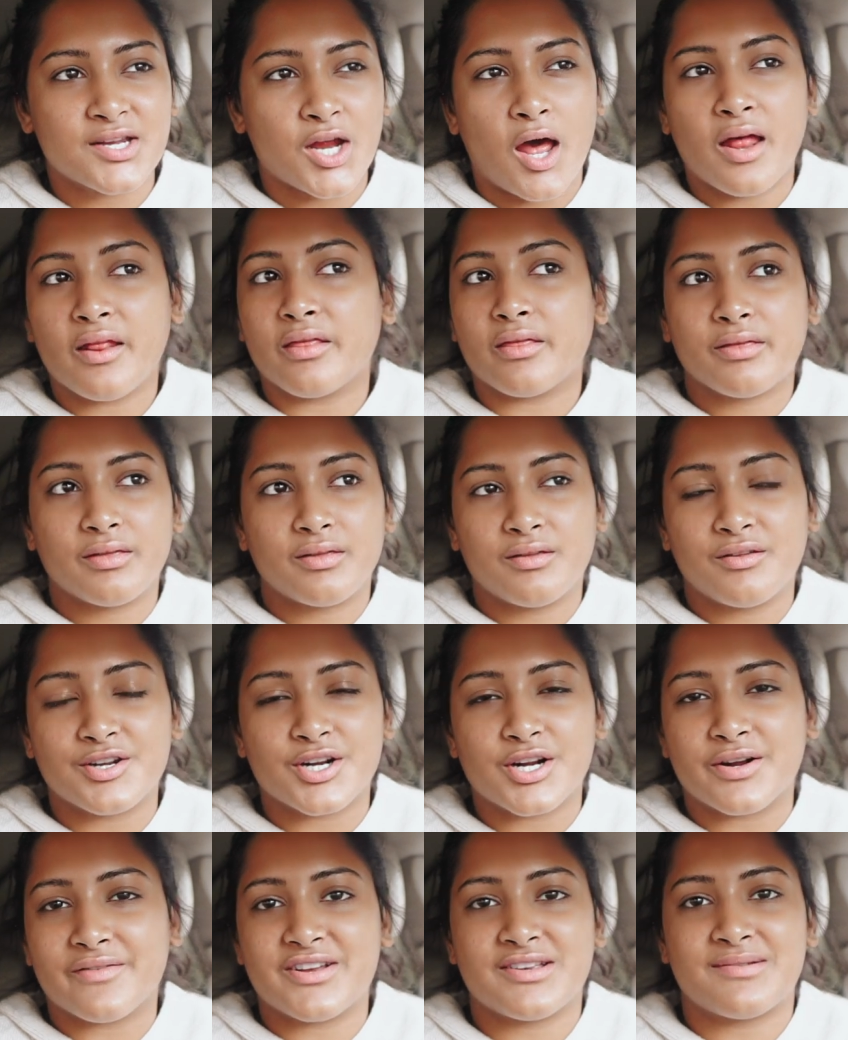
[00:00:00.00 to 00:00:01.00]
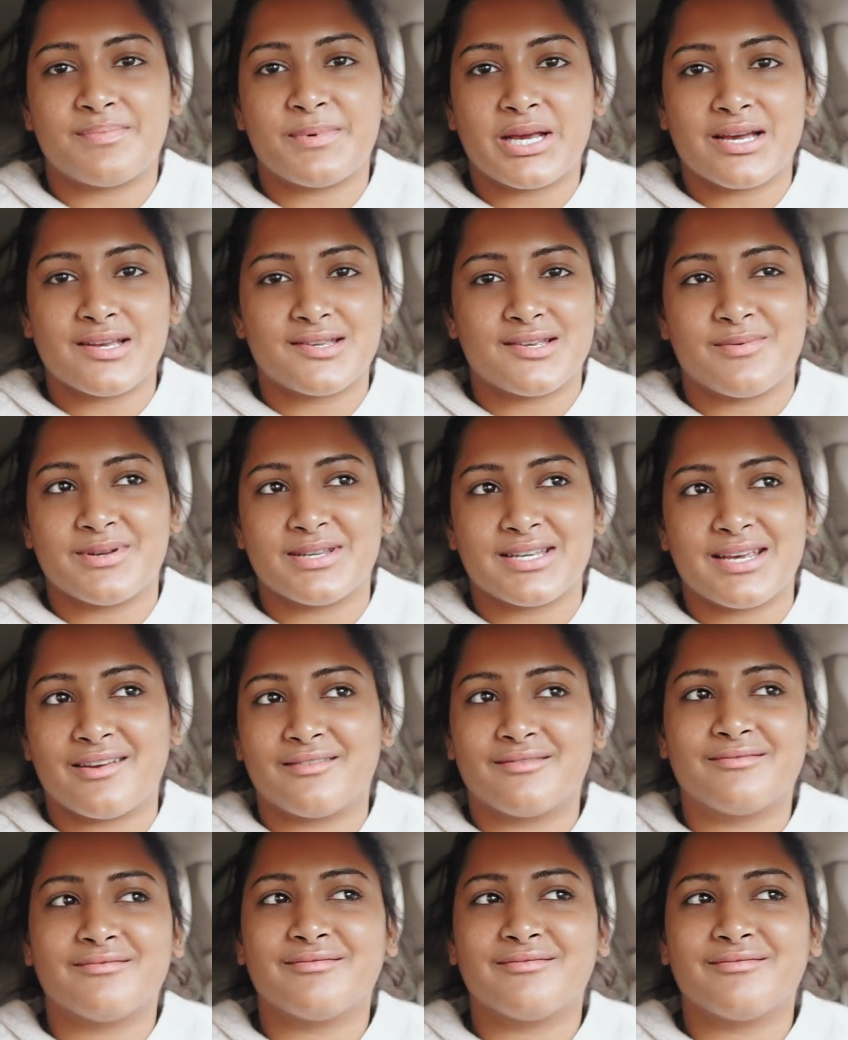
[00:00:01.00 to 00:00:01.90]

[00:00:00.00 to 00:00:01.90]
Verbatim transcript: Not nervous because he was like